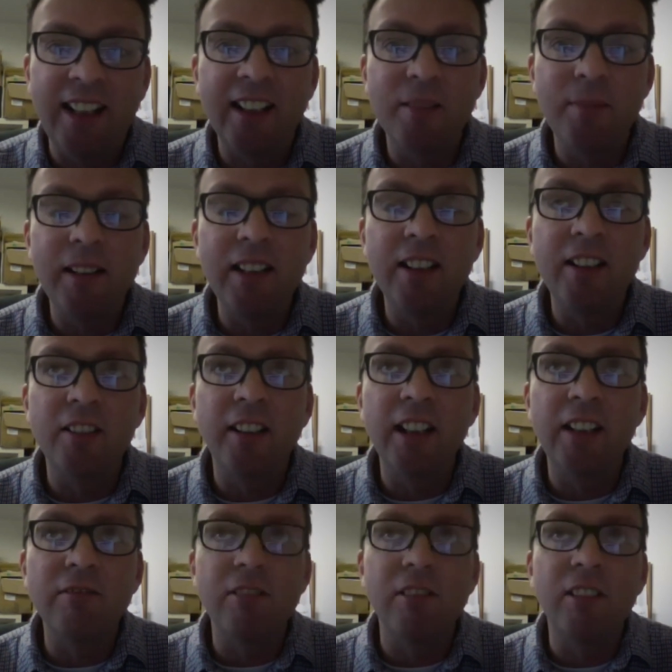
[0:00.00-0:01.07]
It just means you're doing
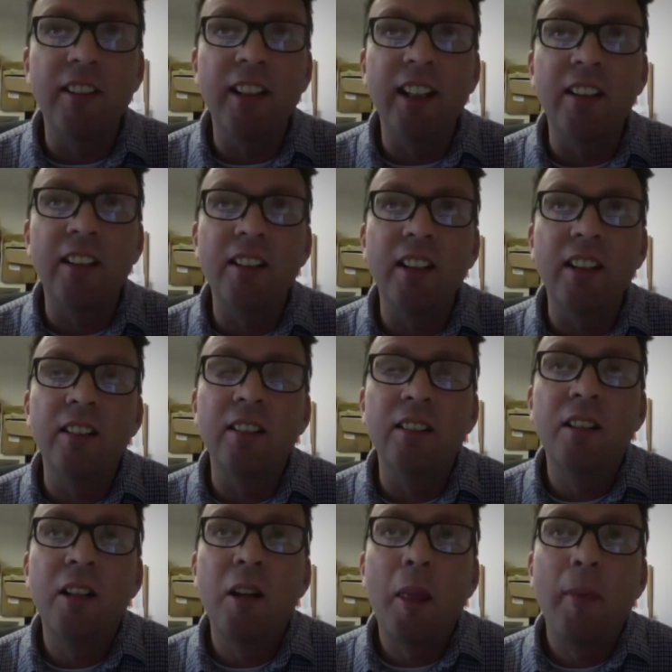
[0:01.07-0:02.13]
the wrong thing. So,
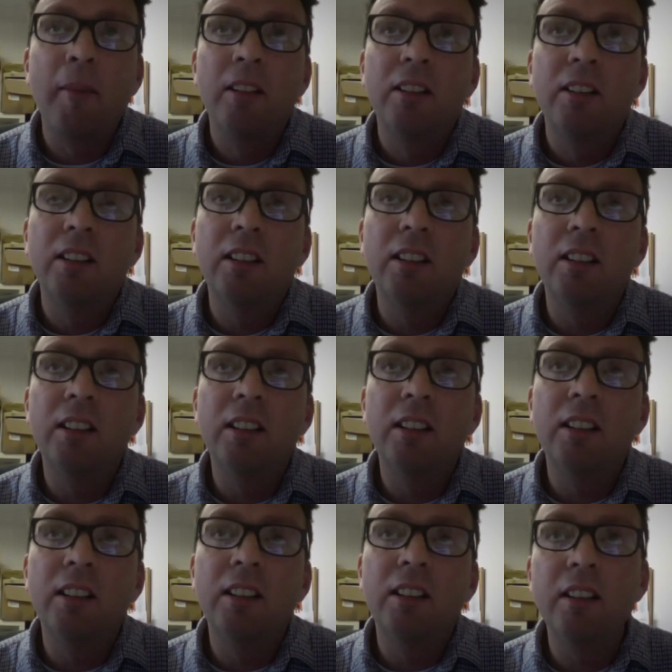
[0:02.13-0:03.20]
uh,
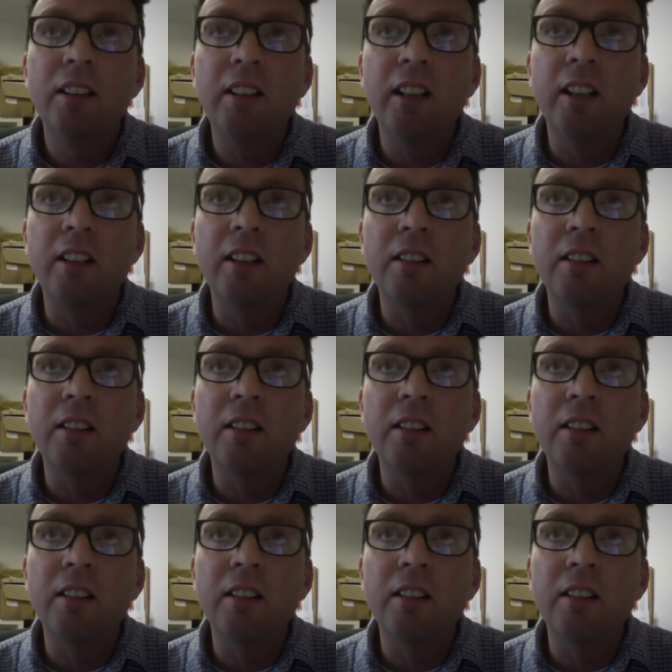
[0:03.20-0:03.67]
you know,